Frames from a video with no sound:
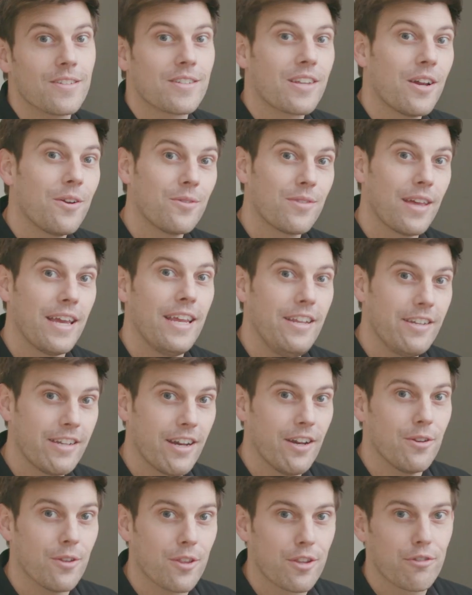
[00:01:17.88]
So there you
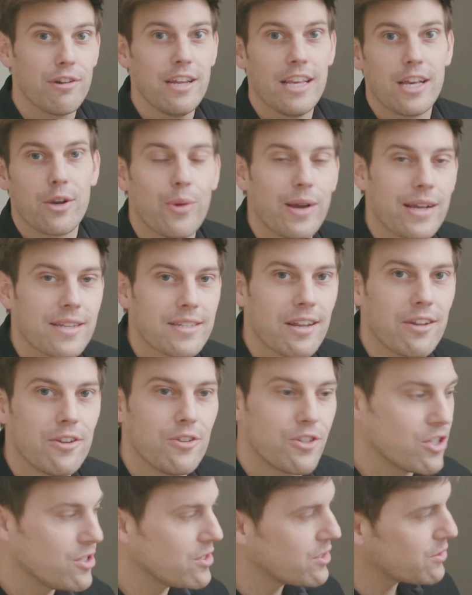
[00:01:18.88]
go, 3 quick
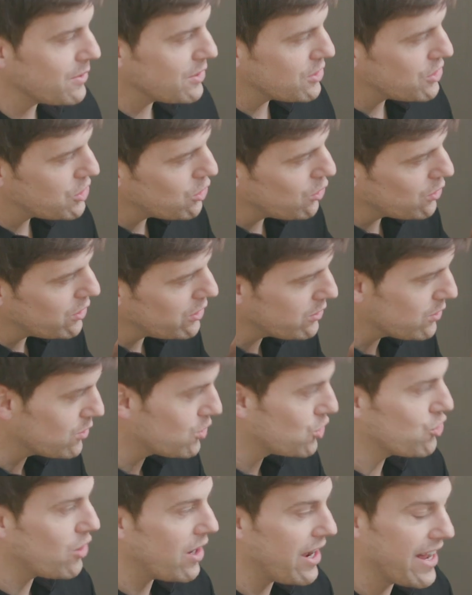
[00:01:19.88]
solutions to ensure that your
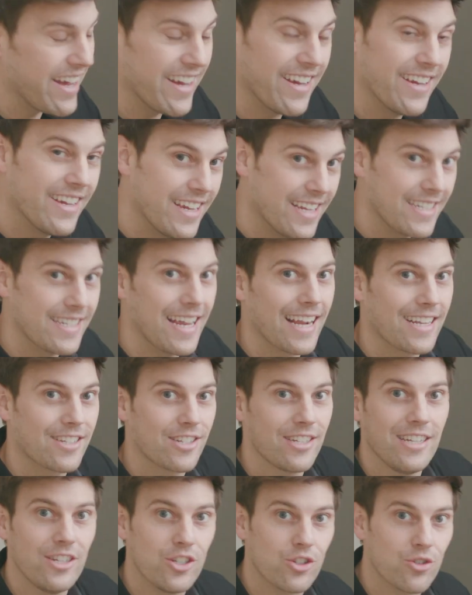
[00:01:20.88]
dryer is
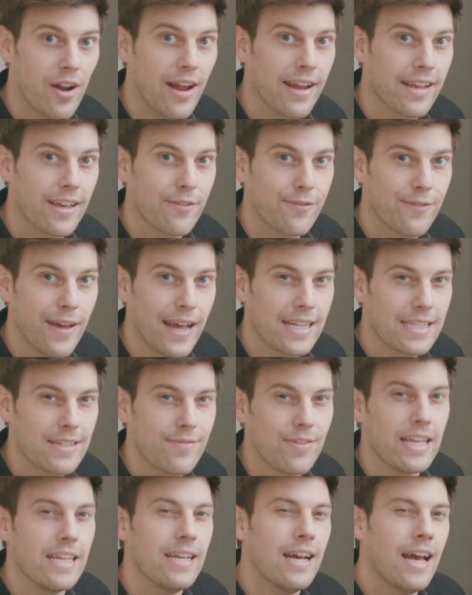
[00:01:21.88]
actually drying
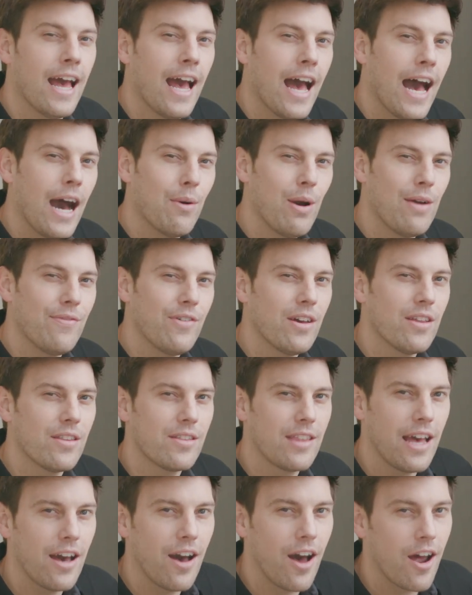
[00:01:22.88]
effectively. However,
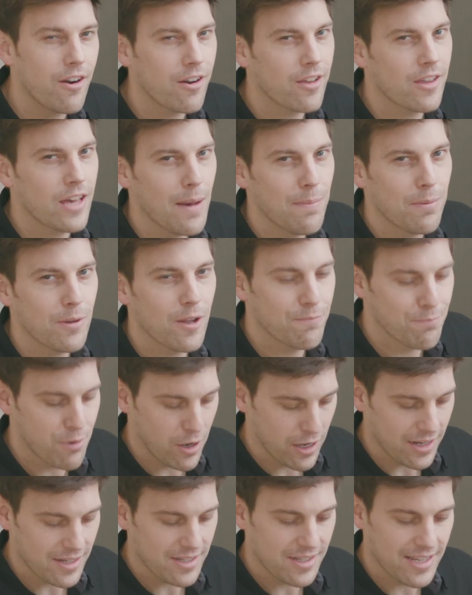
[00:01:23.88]
there are a couple of
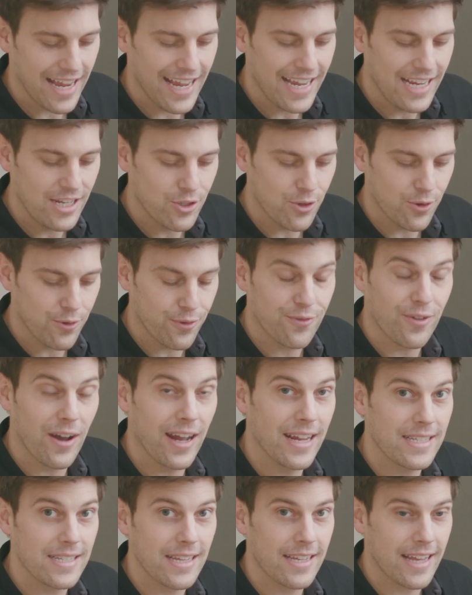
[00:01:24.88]
products to aid your
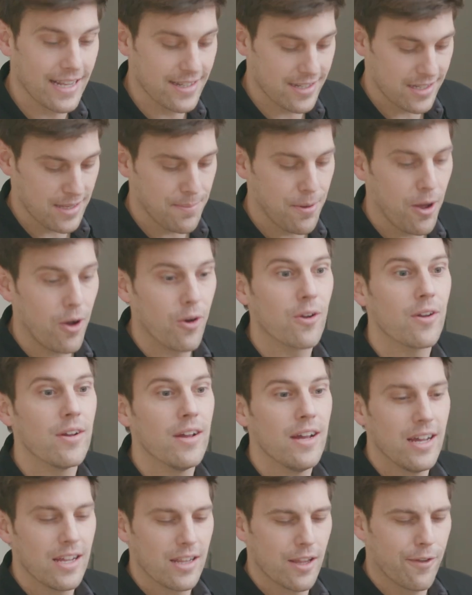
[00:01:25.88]
fight against the pong.
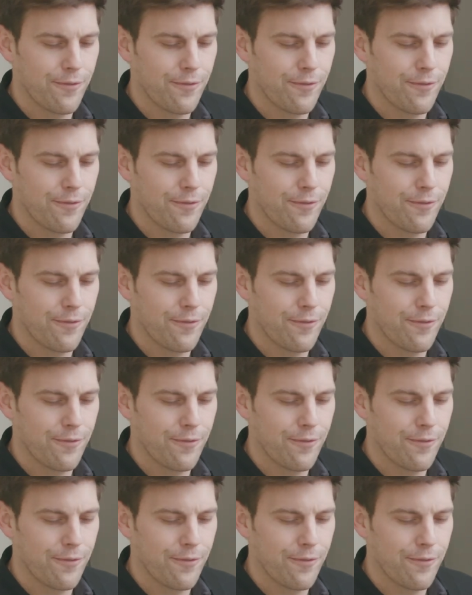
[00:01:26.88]
The